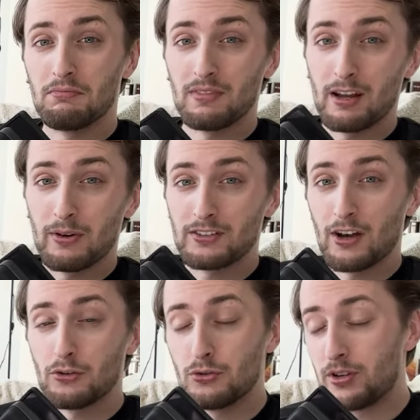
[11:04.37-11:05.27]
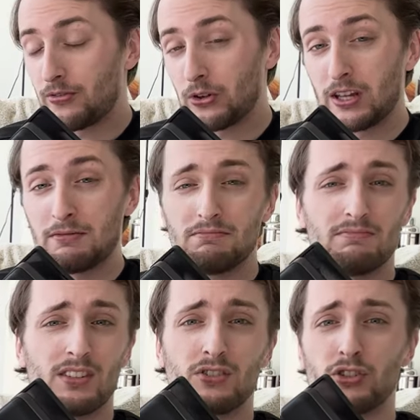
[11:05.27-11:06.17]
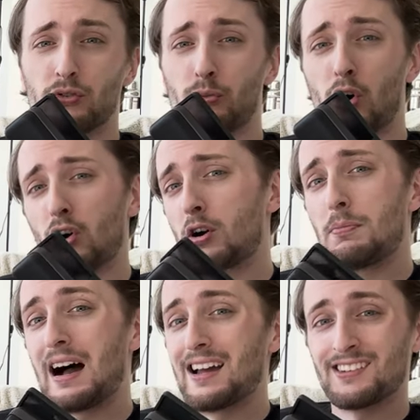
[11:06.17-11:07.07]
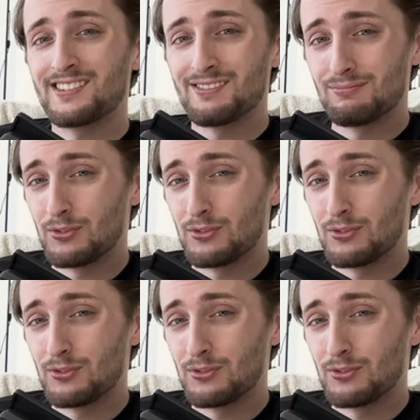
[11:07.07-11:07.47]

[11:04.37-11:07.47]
And anybody telling you differently is just wrong or biased.